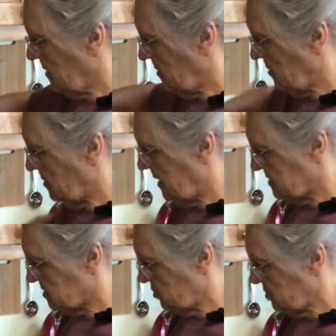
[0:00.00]
uh, as
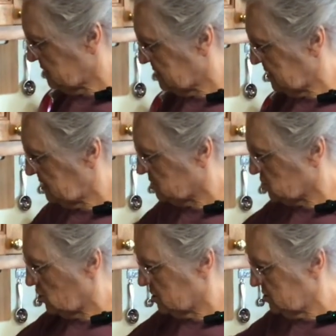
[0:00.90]
soon as these
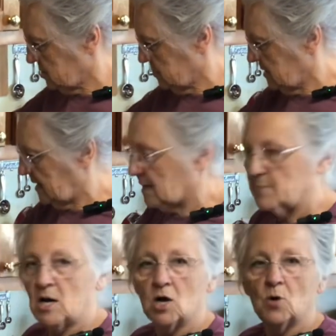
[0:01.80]
start cooking and
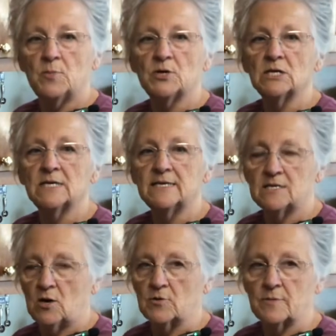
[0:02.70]
I'm not going to put a
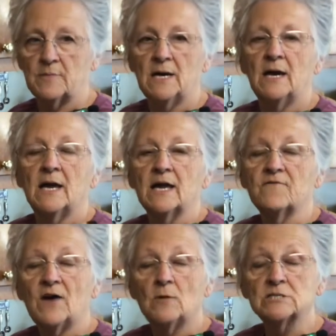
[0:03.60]
lid on them.
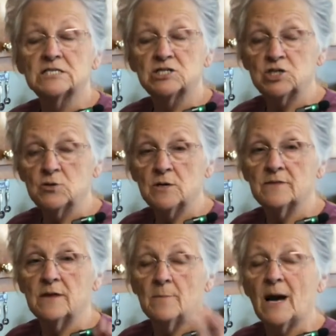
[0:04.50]
If I was
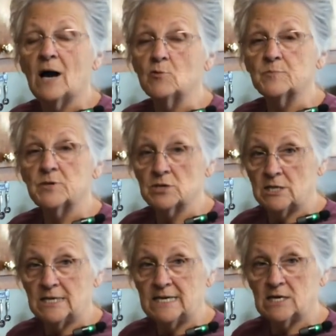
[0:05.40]
stewing them, I would put
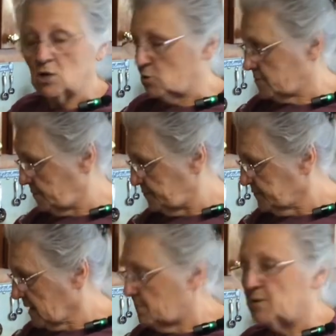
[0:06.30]
a lid on them.
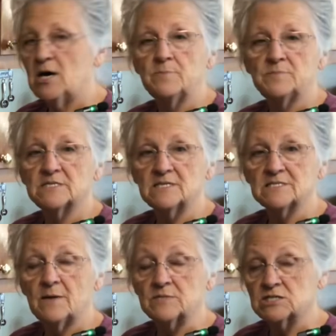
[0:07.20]
But since
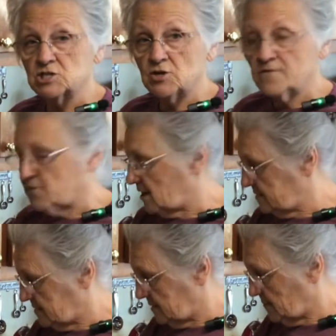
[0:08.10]
I'm stir
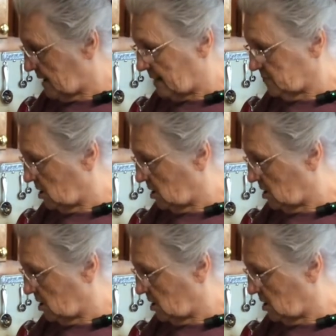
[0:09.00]
frying them, I'm